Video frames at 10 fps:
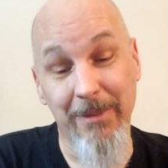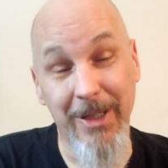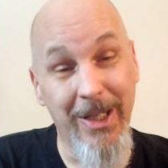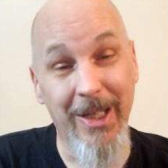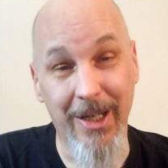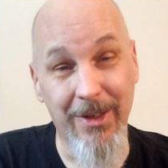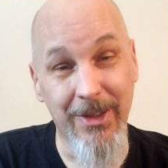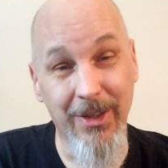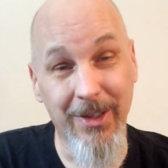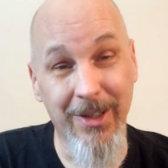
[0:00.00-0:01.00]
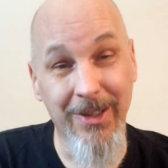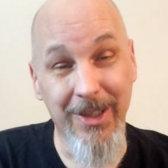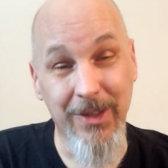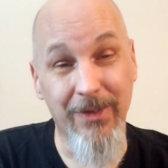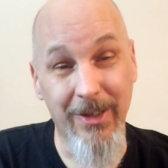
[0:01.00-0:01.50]
Being in Arizona,
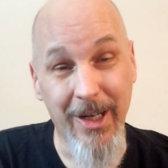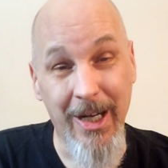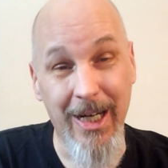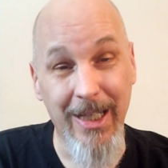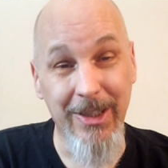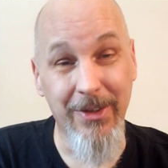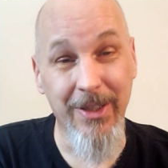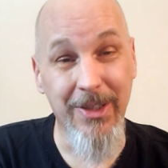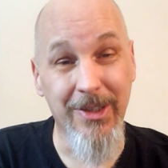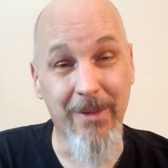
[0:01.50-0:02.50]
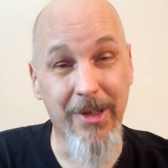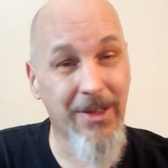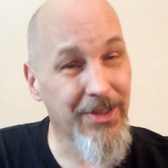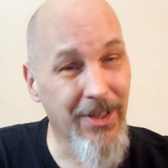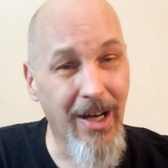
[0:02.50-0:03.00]
it's very hot during the summer, and
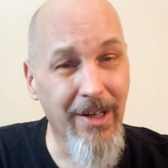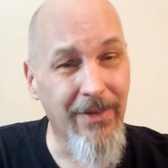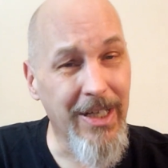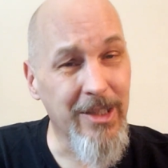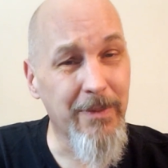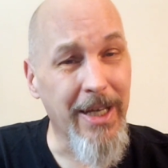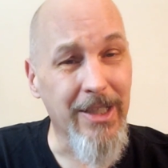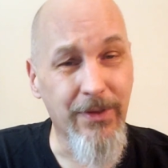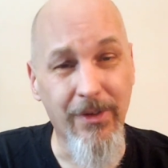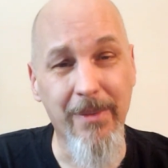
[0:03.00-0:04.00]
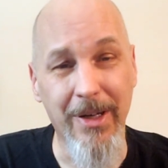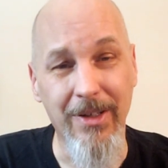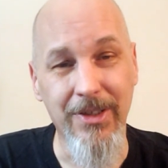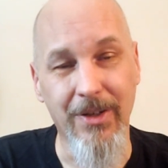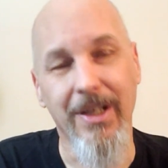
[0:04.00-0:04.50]
there's a lot of expats from
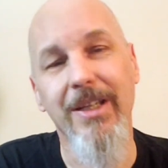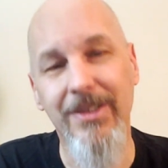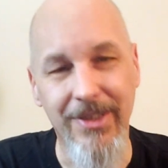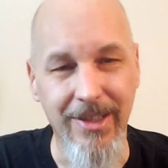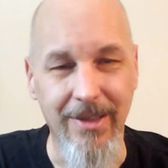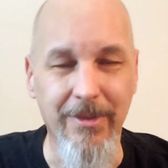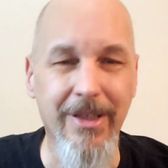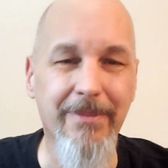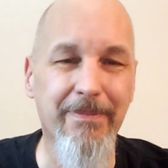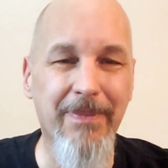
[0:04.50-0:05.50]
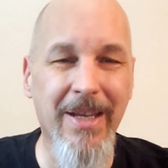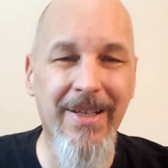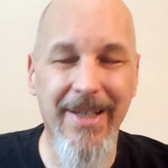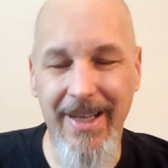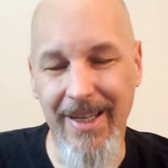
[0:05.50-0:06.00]
Arizona in Siem Reap.
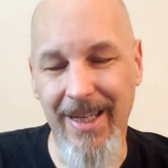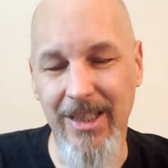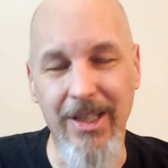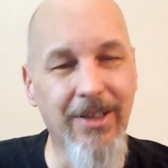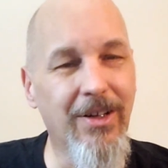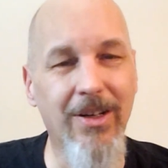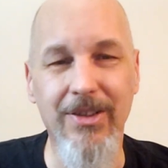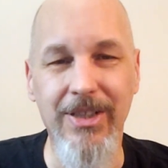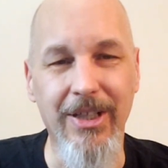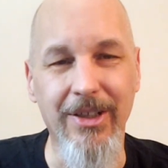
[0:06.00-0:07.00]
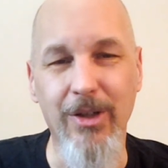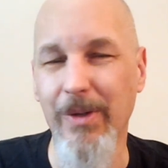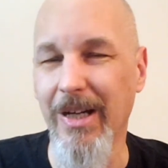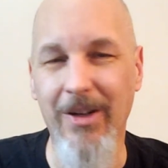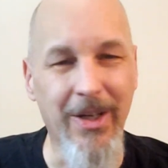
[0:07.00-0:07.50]
And they'll all tell you,
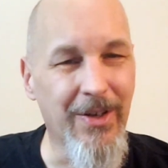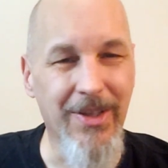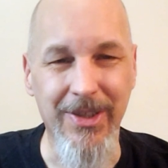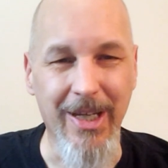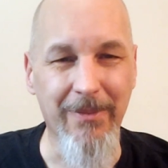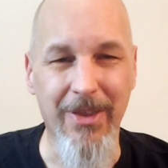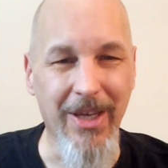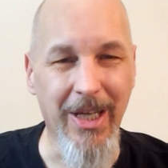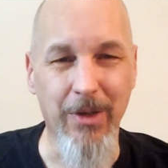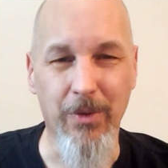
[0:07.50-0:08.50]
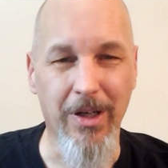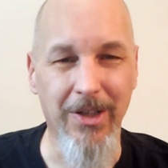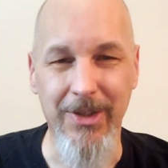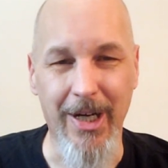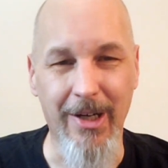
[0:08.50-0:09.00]
we all hear the same thing and we're
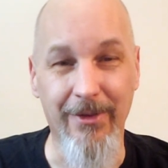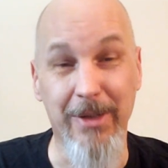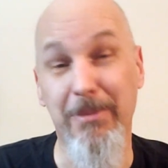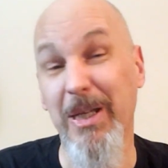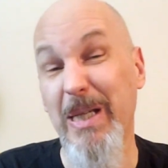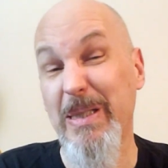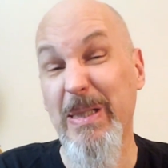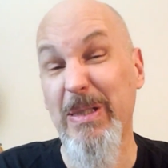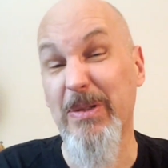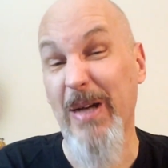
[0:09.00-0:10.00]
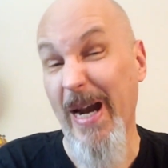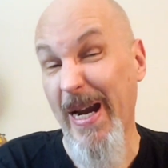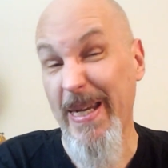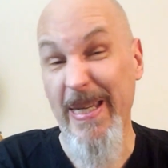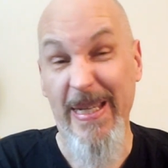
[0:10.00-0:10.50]
all tired of it, but it's a
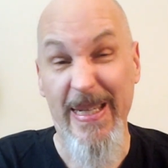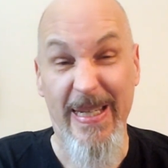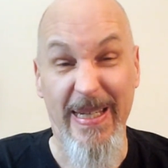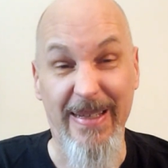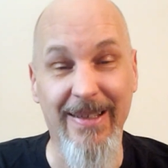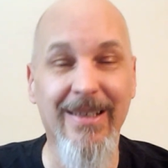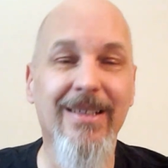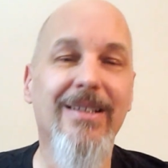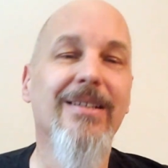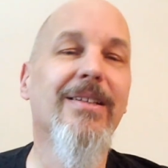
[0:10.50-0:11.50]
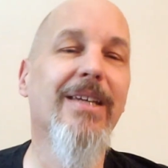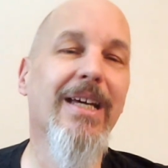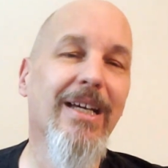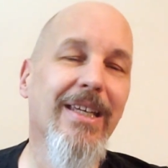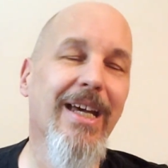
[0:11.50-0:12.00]
dry heat.
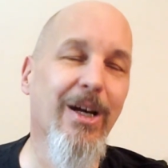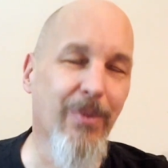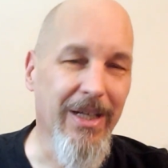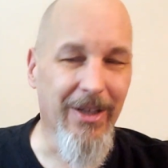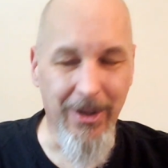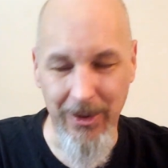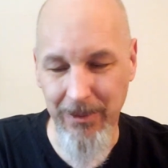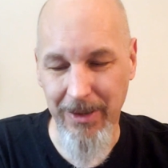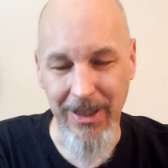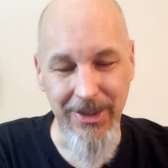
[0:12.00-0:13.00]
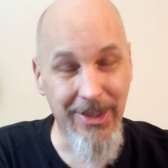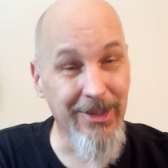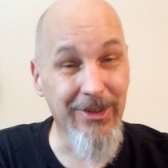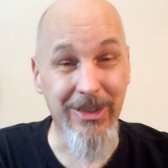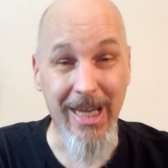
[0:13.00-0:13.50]
Yeah, we know, but it's
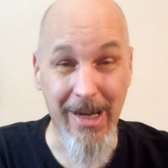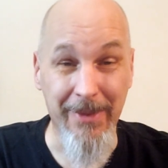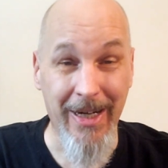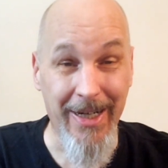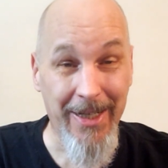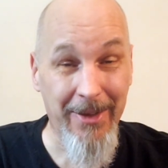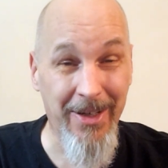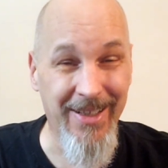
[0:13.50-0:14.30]
still damn hot.